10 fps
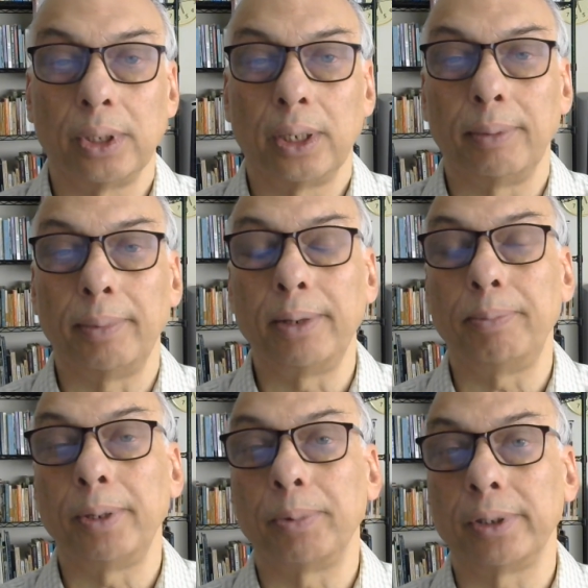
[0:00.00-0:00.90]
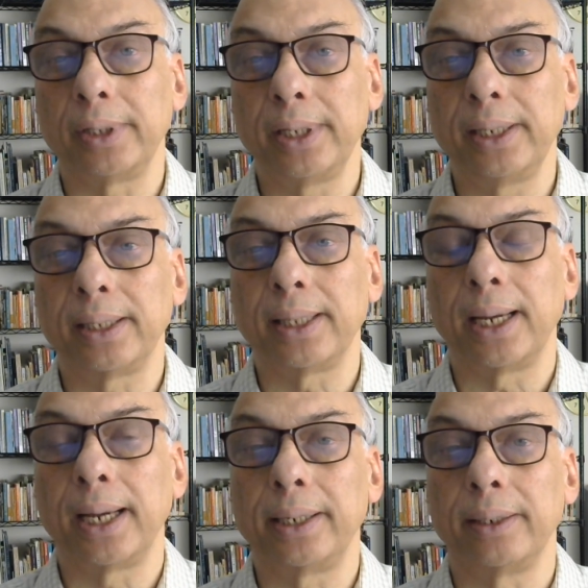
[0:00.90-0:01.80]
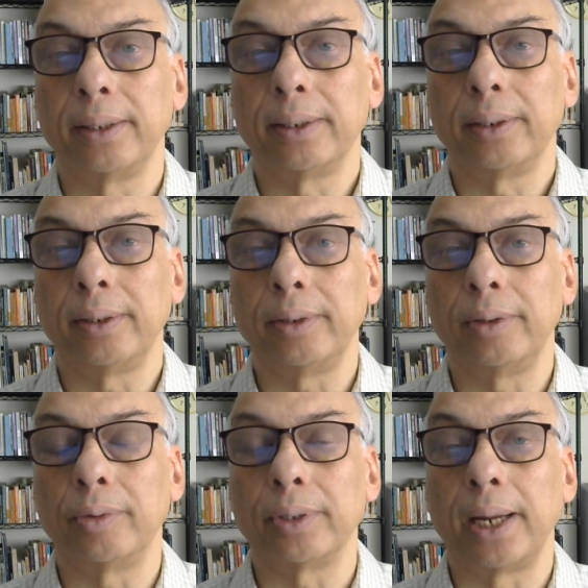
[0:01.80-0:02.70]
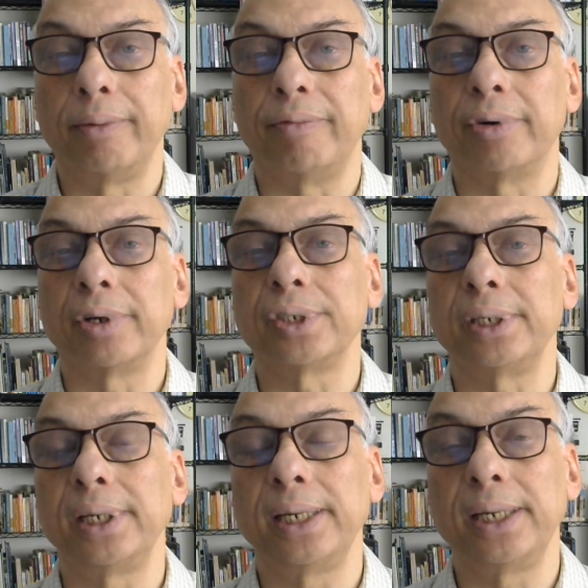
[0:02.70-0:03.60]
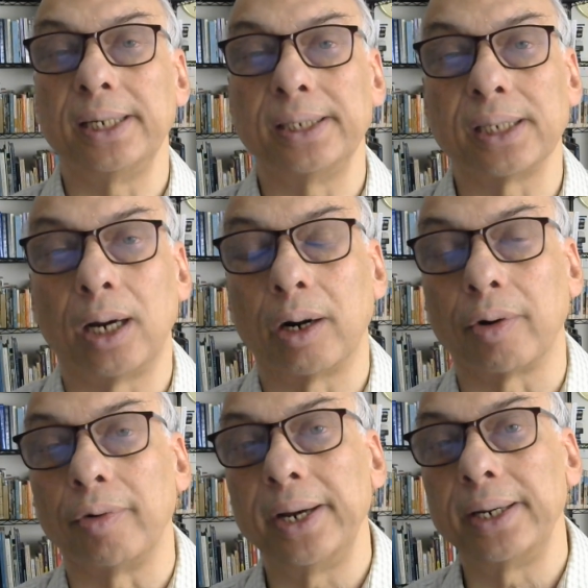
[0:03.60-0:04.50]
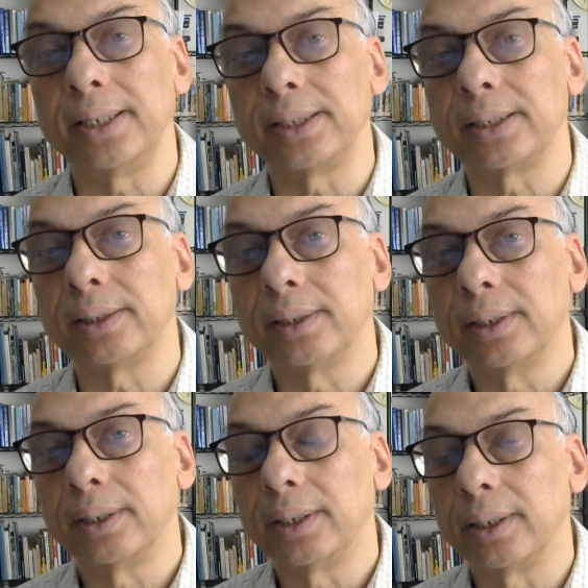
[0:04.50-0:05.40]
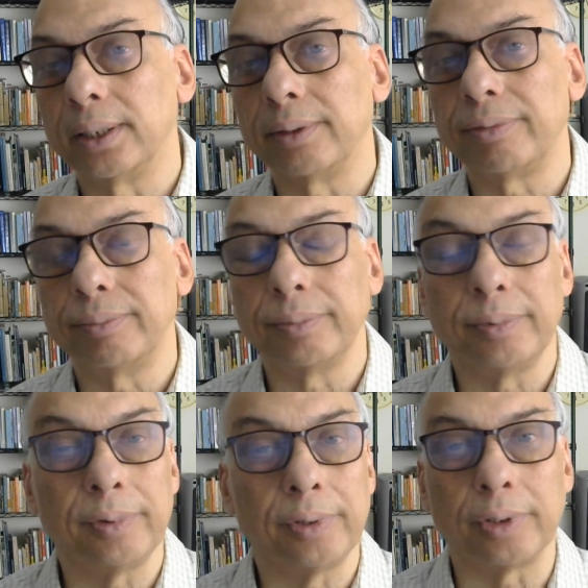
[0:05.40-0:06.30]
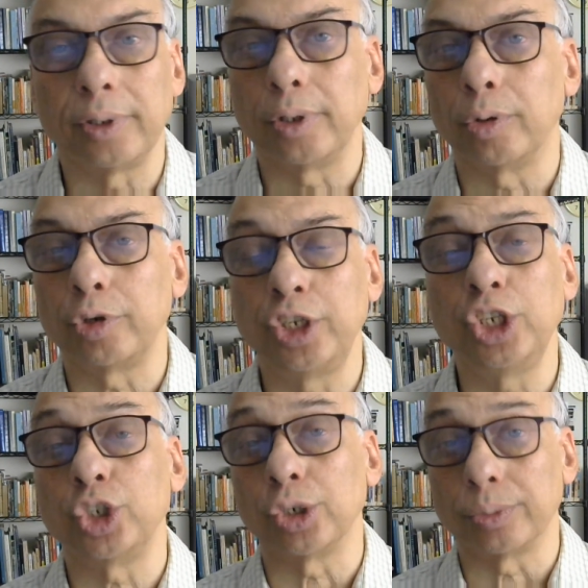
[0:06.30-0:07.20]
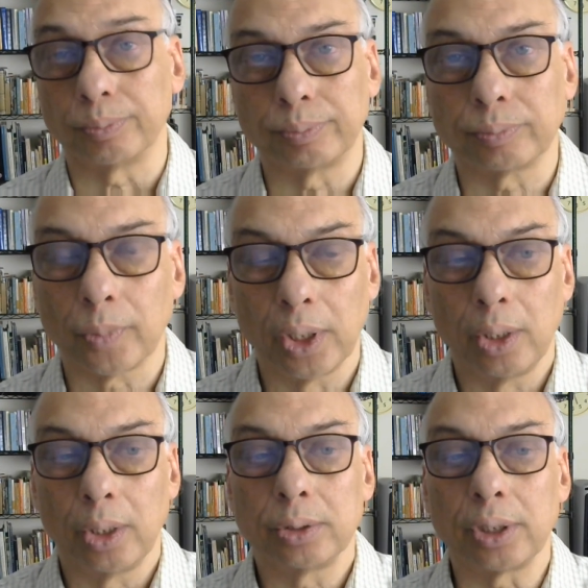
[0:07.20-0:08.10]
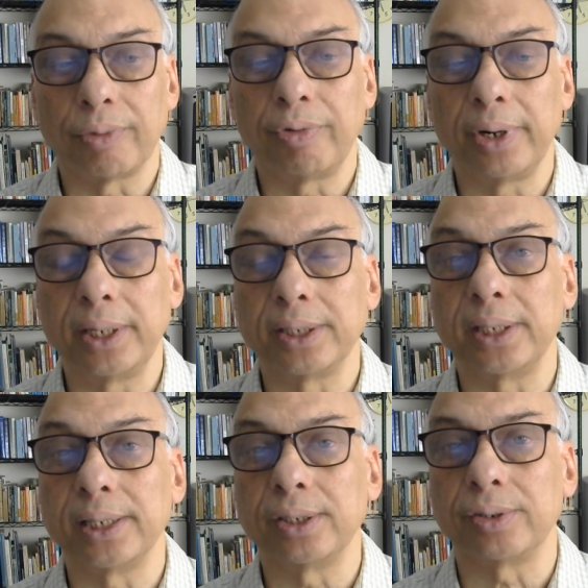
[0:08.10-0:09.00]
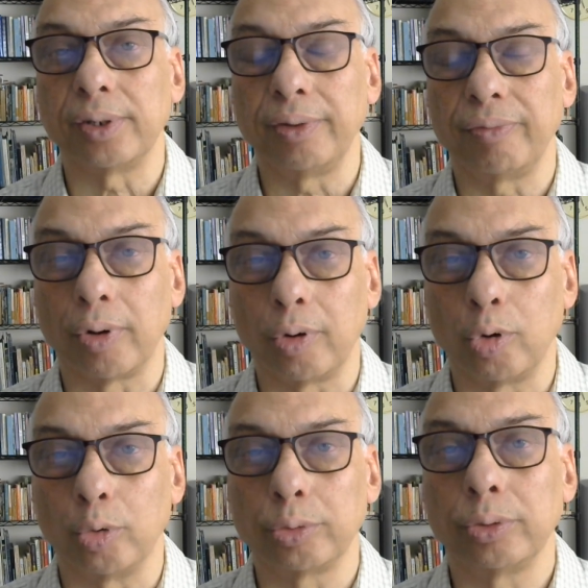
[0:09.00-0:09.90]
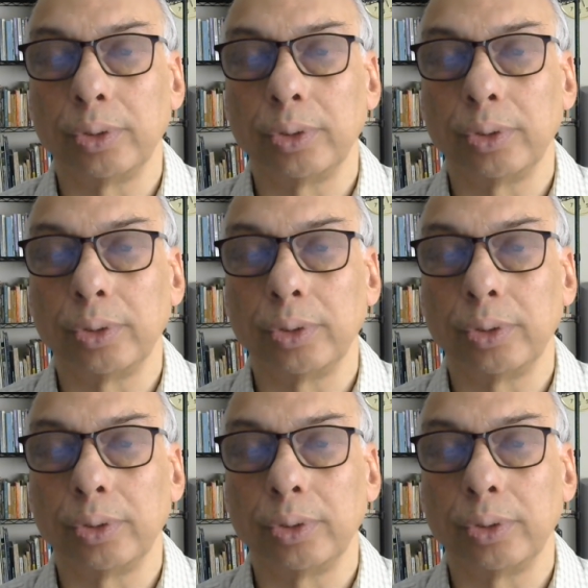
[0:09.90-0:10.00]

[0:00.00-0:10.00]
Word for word: Many people think that you know adversity is our greatest uh, you know teacher. Suffering is necessary for growth,